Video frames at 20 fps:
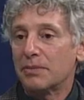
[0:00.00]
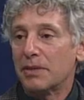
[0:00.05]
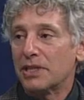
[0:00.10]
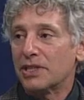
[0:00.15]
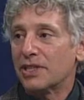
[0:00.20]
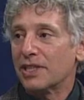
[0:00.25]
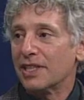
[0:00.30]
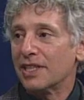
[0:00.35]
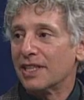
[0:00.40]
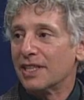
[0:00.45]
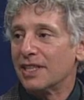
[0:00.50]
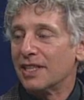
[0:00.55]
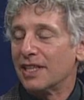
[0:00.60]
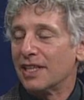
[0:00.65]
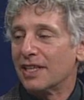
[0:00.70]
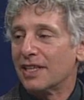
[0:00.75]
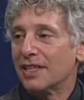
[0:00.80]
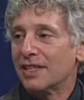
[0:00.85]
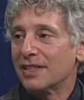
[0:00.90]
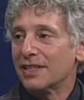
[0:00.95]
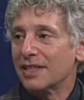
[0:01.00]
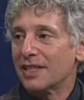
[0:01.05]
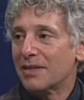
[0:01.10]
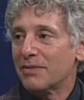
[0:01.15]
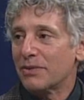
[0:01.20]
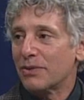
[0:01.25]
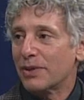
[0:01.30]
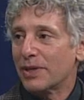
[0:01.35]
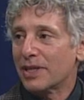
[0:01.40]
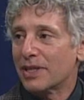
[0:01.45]
Especially in India,
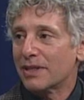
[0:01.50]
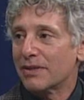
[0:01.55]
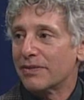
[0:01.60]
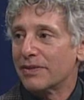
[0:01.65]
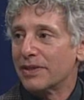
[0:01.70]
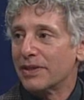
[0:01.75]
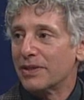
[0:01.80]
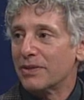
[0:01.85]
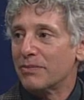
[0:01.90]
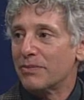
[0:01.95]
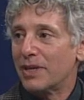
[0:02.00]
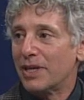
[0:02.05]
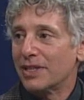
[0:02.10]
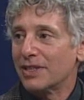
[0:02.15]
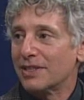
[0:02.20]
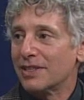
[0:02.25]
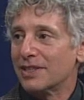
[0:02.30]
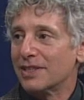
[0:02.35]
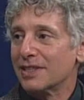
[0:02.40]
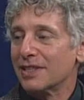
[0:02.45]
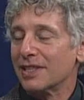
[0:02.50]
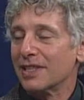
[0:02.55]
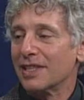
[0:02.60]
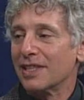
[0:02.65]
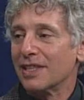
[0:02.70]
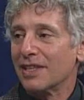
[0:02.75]
I'm aware of monks.